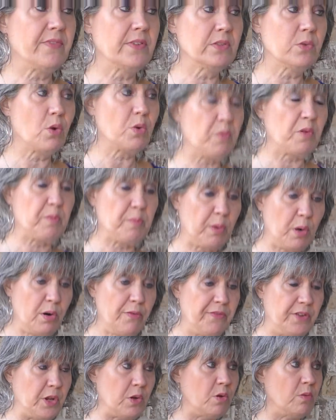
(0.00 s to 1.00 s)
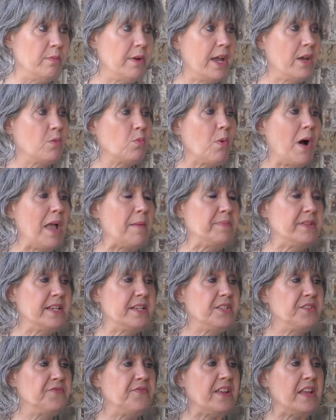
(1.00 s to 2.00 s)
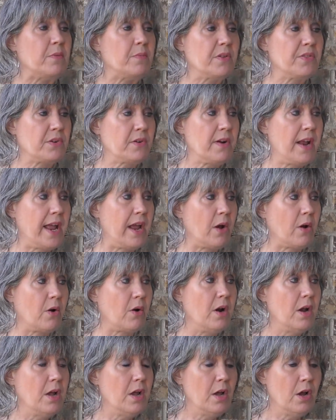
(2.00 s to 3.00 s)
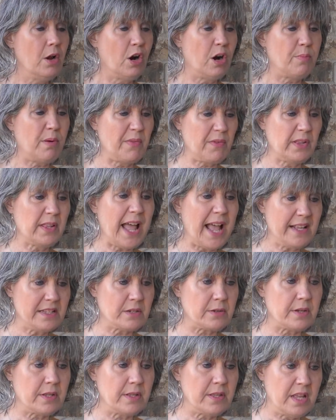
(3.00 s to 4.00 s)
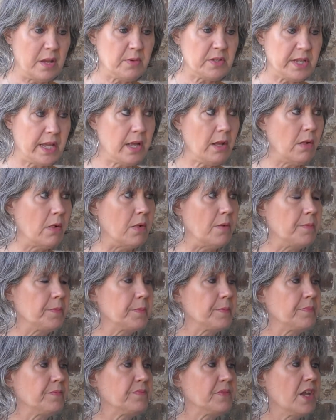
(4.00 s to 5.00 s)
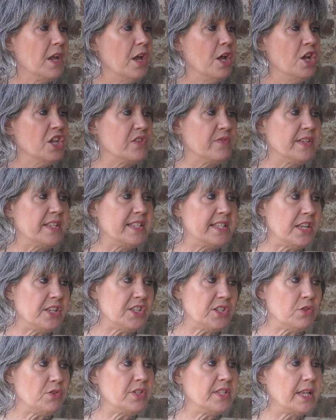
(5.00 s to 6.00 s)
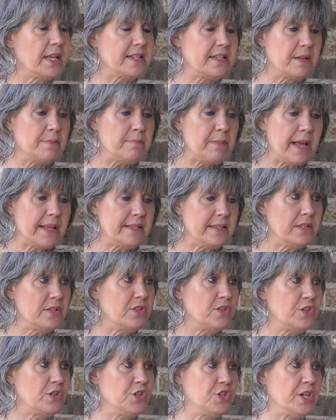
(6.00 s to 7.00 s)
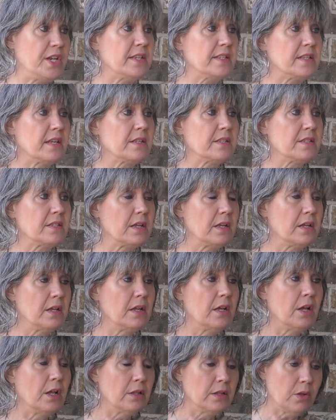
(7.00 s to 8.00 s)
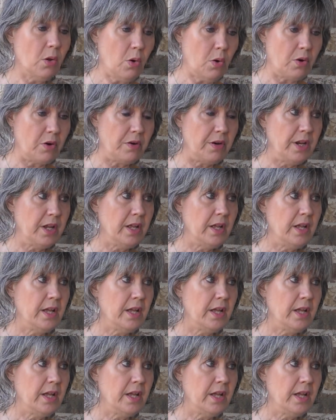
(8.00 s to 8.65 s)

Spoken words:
the Lord with perfume and wiped his feet with her hair. Her brother Lazarus, he was ill. So the sisters sent a message to Jesus. Lord,